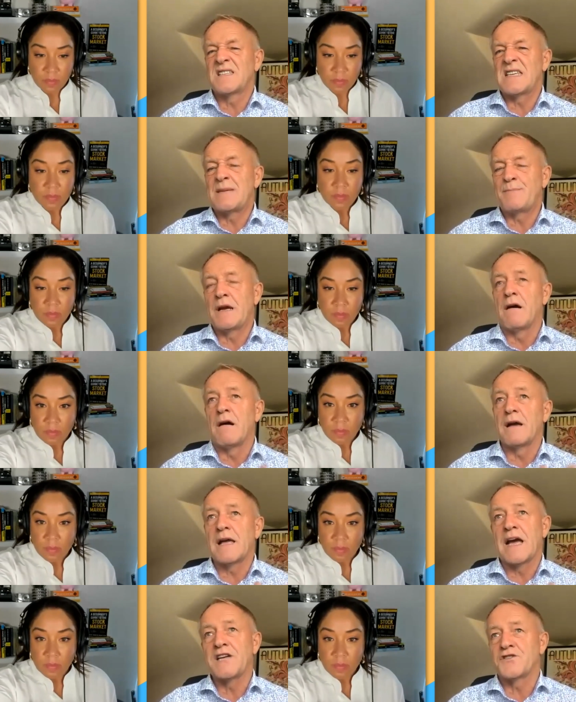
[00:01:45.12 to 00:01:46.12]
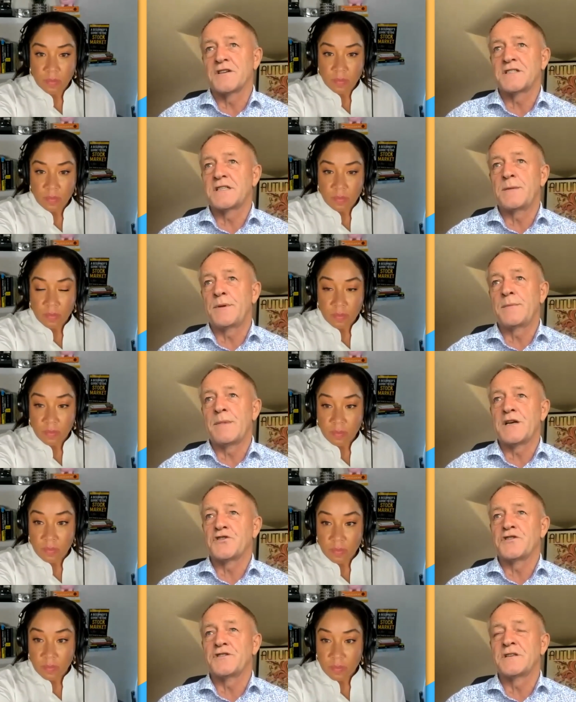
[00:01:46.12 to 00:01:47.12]
Speaker 1: CPI, HICP
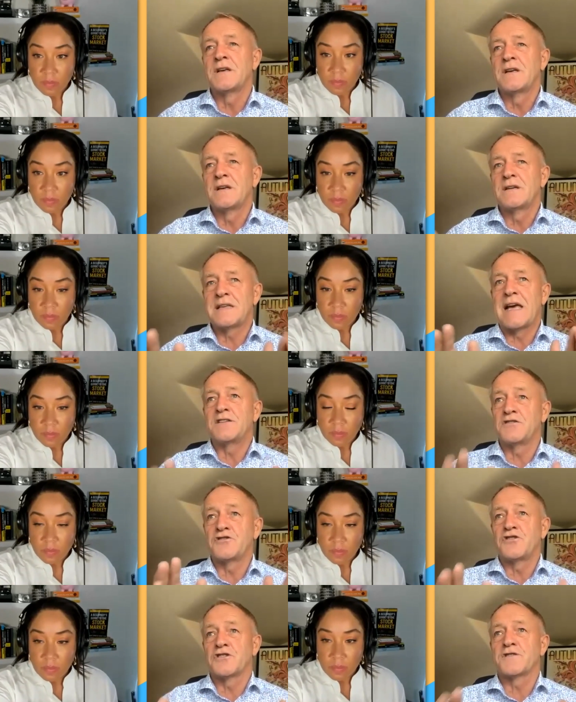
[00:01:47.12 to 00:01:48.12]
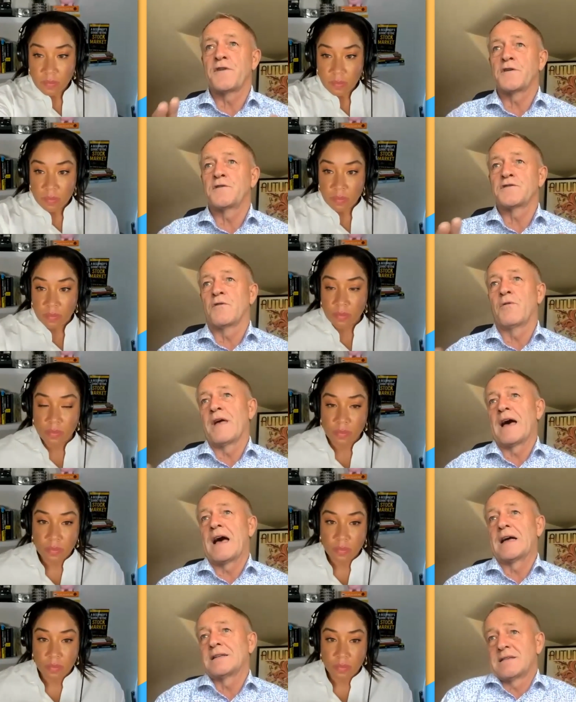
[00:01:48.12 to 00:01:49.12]
measures tend to just focus on
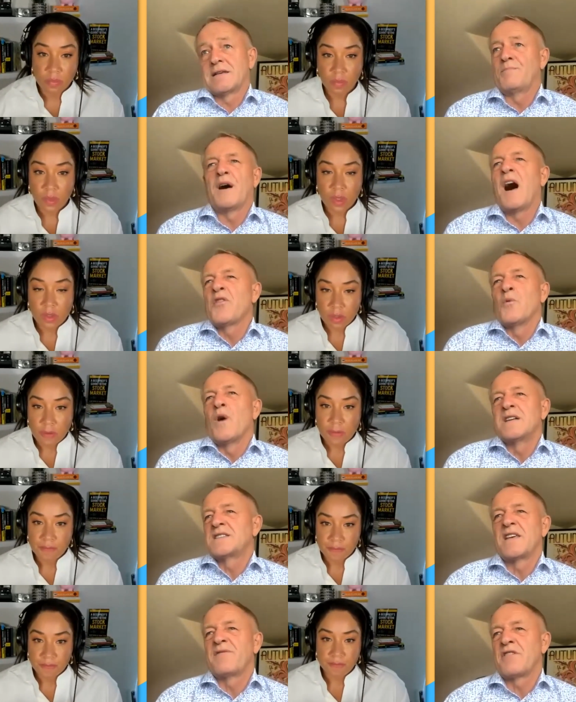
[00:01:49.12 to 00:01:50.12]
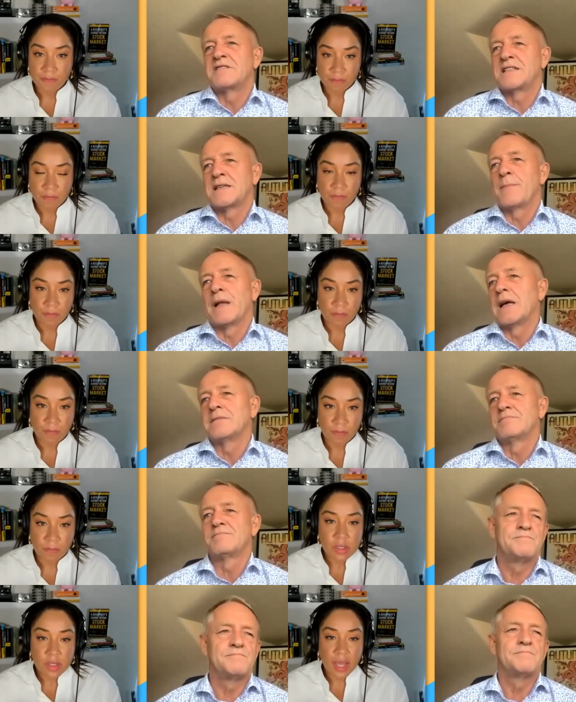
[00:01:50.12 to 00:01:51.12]
that. But otherwise, they're very similar.
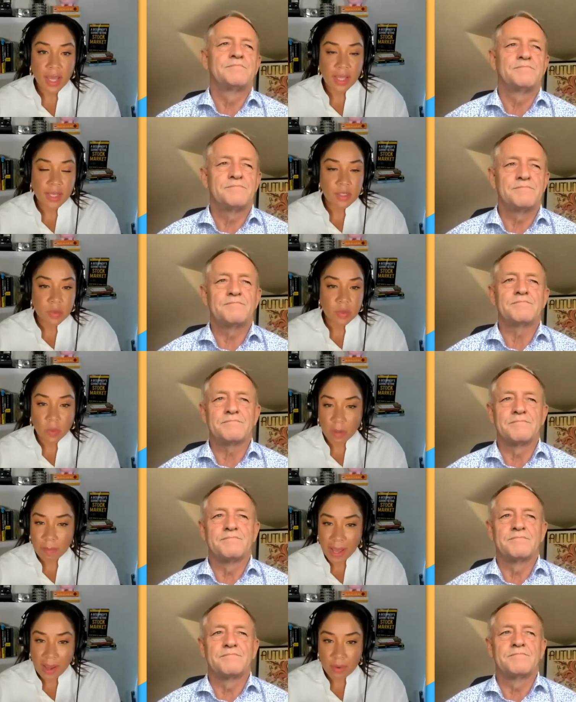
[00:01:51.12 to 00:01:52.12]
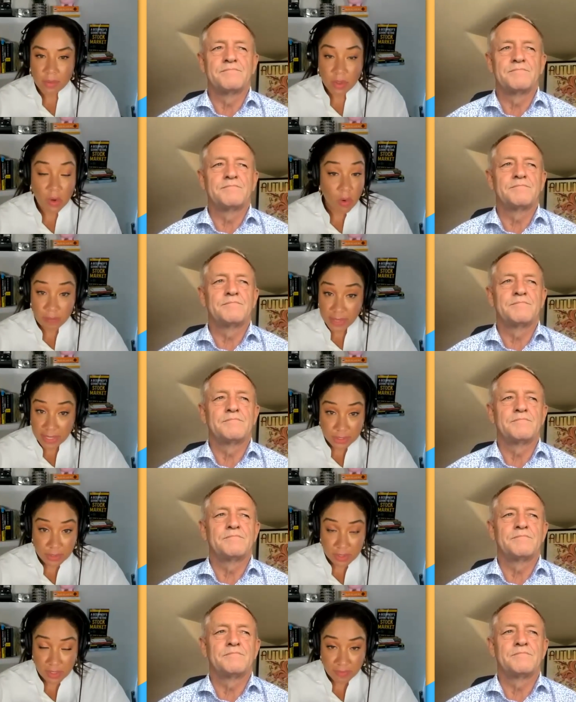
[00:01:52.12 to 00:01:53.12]
Speaker 2: And what about core
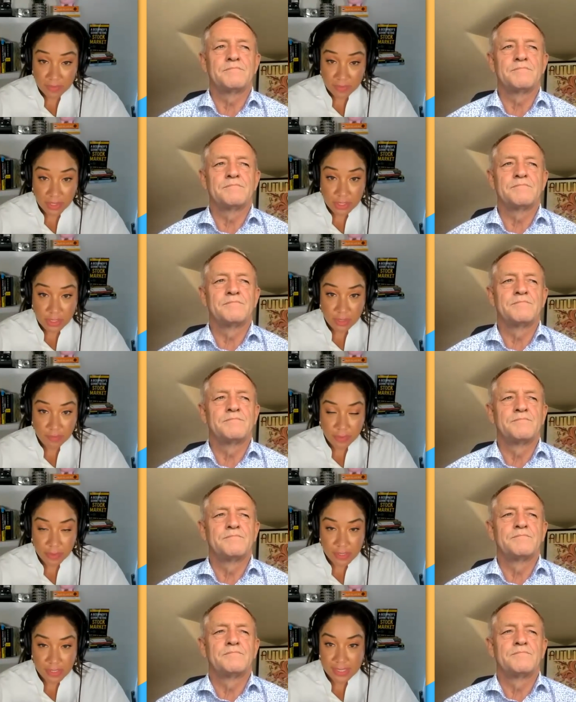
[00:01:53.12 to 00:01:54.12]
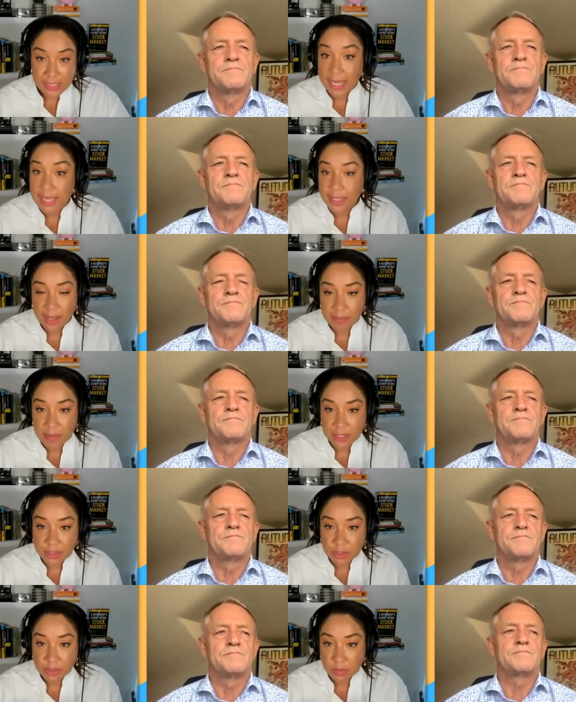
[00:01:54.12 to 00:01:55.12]
measures of inflation versus headline
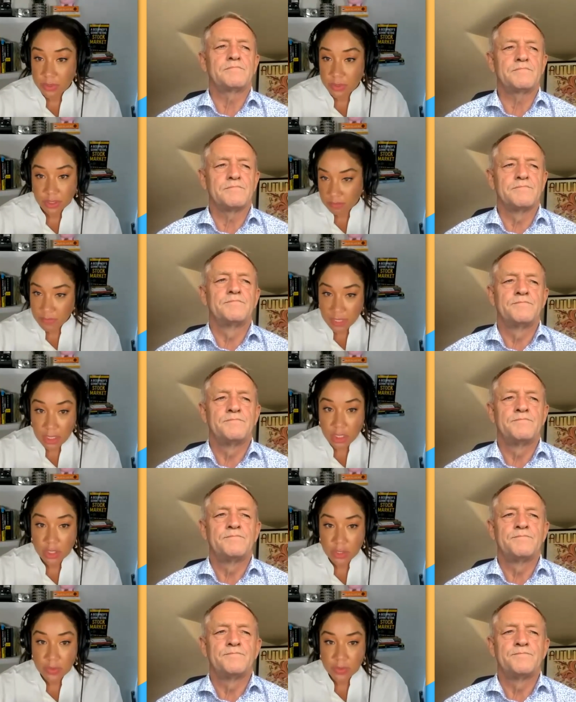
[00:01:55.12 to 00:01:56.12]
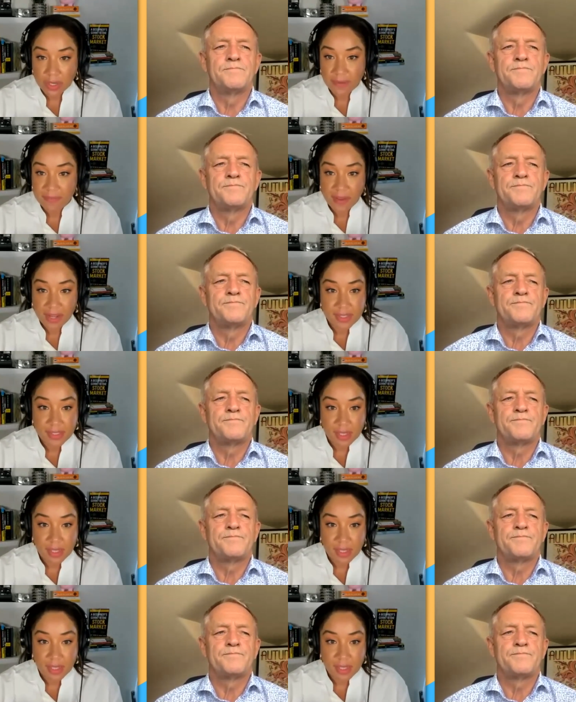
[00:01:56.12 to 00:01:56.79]
measures, which include effects